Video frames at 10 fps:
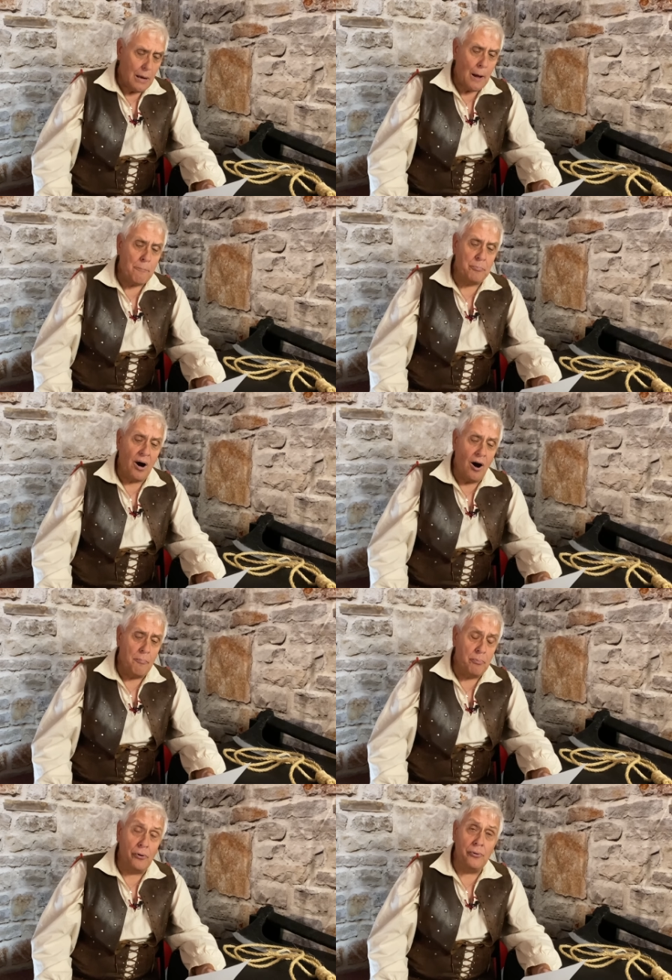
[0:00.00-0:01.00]
and
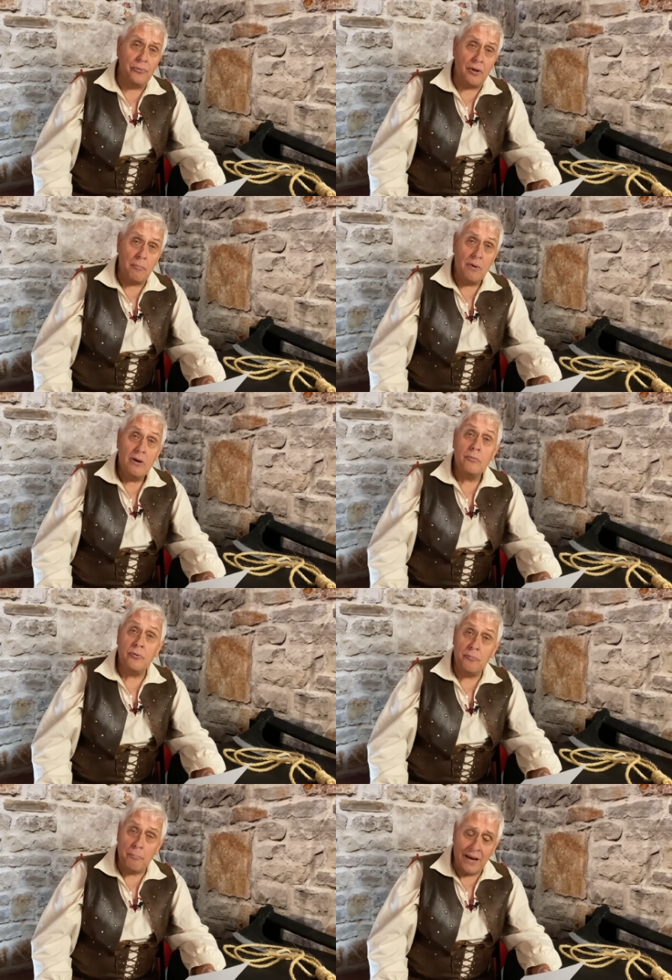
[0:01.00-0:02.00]
parboiled them
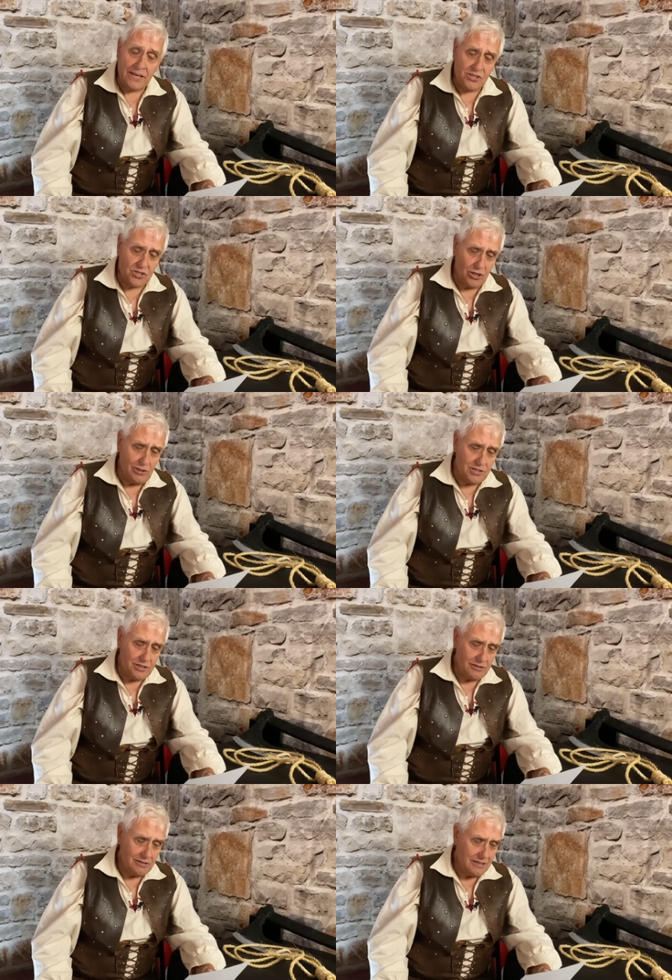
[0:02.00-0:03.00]
with bay salt